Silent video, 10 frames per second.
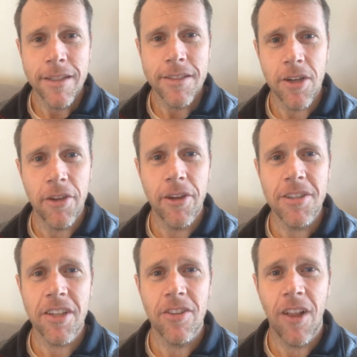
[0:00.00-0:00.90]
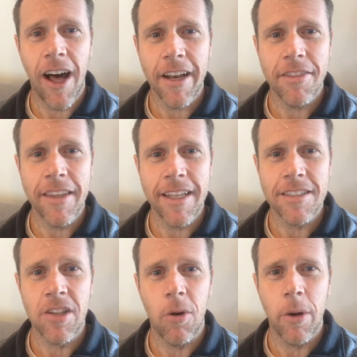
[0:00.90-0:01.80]
So there's a lot of
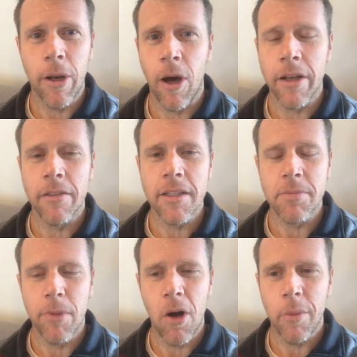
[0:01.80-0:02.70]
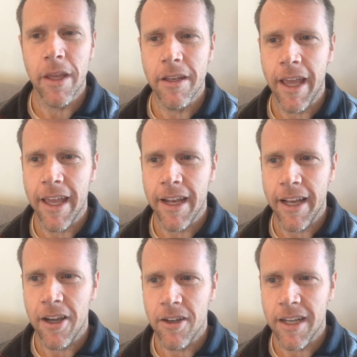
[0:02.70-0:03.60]
things going on in this moment, and
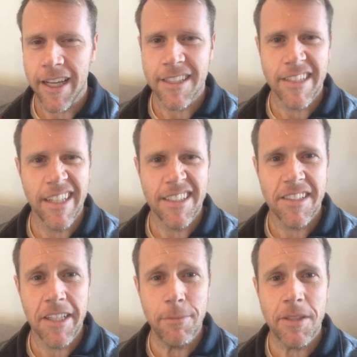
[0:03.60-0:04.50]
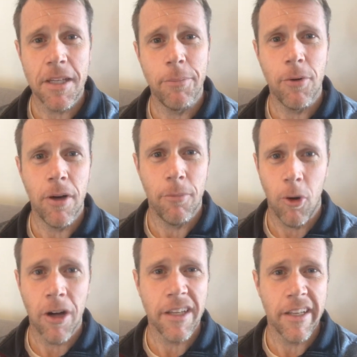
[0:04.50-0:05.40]
I know, like I said, it seems simple. I'm
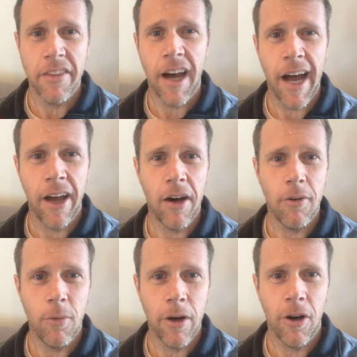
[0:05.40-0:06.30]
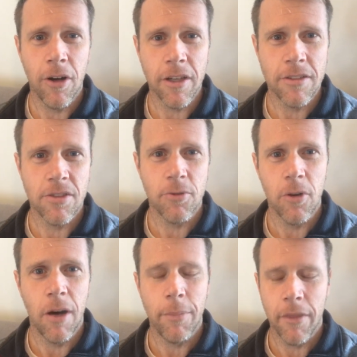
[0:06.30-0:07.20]
walking down the aisle. What all could
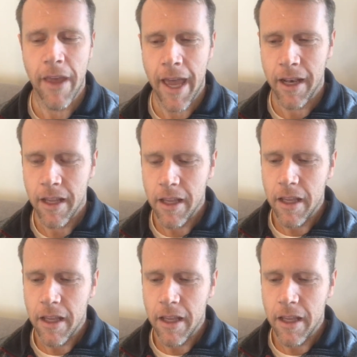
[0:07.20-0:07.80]
screw up on that?